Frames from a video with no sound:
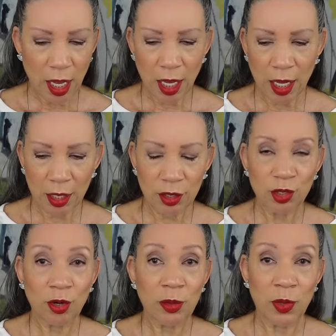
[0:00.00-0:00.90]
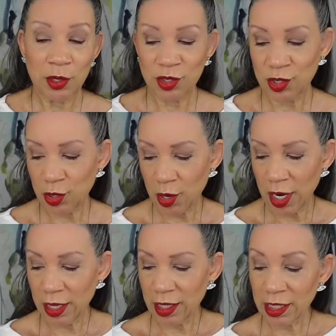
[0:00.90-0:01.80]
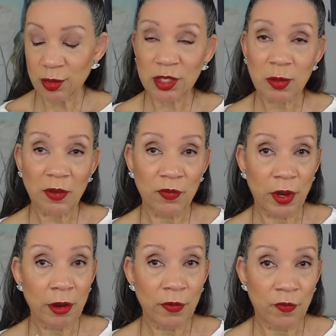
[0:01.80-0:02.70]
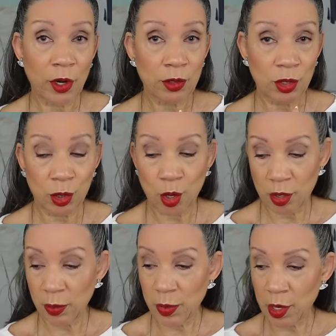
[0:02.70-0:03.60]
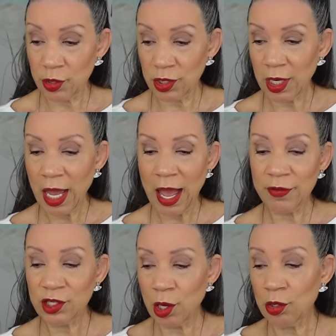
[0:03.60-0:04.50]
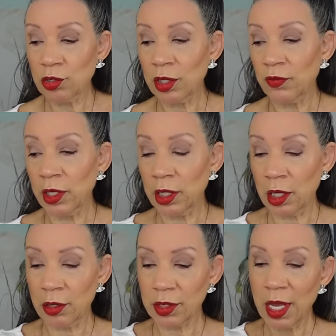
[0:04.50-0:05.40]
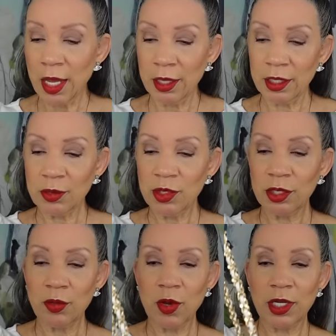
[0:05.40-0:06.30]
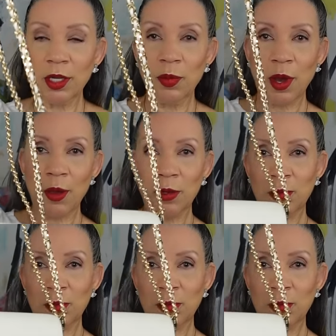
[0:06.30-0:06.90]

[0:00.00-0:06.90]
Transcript: uh, the Tory Burch store and this was my very first Tory Burch. I've shown you in videos. This was the one he bought me,